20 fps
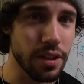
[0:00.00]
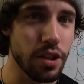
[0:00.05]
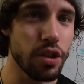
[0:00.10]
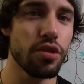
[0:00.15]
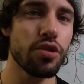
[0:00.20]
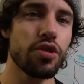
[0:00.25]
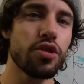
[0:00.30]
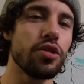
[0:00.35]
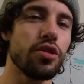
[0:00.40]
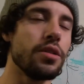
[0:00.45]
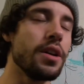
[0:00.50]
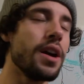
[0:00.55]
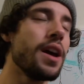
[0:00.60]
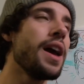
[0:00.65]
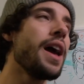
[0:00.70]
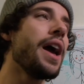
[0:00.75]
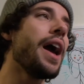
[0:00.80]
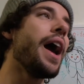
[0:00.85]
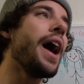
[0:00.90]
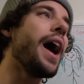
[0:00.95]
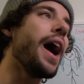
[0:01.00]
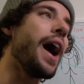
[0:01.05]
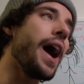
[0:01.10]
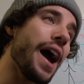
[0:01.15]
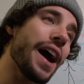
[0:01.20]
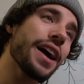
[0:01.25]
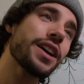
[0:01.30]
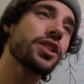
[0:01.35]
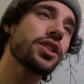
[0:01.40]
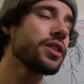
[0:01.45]
You should
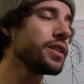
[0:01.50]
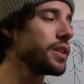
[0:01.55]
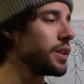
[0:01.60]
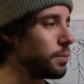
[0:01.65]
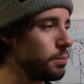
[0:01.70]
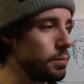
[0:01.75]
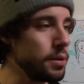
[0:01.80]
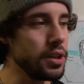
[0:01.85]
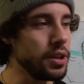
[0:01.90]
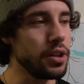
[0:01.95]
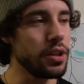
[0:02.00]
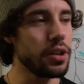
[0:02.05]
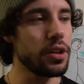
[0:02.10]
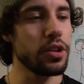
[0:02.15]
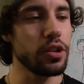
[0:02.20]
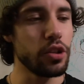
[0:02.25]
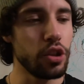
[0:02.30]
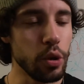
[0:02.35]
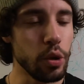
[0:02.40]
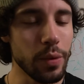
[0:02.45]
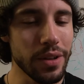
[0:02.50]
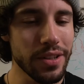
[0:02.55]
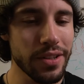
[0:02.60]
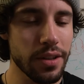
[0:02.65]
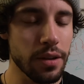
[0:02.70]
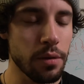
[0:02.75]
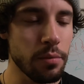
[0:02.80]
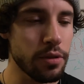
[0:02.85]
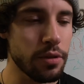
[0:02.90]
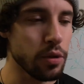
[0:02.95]
actually be doing
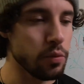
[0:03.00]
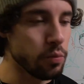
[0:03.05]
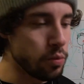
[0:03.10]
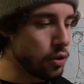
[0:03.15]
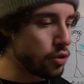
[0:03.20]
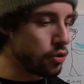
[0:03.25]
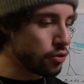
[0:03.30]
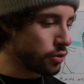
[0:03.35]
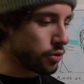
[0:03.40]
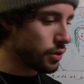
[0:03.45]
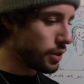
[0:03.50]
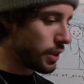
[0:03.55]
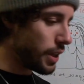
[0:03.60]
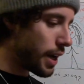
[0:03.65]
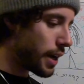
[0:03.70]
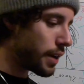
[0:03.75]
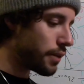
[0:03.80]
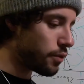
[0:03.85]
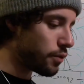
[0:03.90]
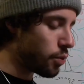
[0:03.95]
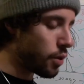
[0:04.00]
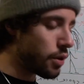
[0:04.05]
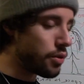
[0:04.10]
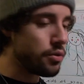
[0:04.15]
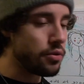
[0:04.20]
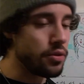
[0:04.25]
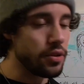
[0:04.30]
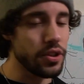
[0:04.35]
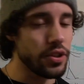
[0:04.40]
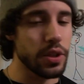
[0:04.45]
something with your life, whether
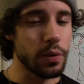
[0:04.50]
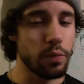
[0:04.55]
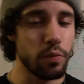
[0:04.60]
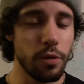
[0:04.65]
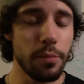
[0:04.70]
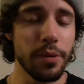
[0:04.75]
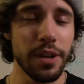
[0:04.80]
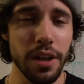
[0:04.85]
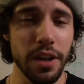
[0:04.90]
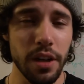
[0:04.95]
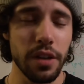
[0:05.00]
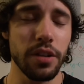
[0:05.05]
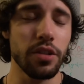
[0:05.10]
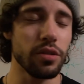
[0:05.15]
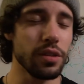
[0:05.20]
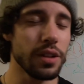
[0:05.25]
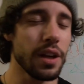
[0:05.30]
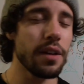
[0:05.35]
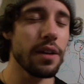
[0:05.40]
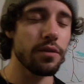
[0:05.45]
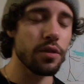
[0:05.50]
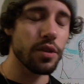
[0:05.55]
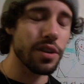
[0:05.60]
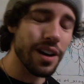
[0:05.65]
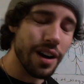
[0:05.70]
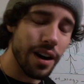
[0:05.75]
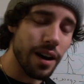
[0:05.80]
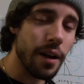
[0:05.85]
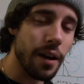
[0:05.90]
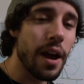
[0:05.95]
there's a woman in your life or
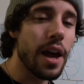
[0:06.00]
not.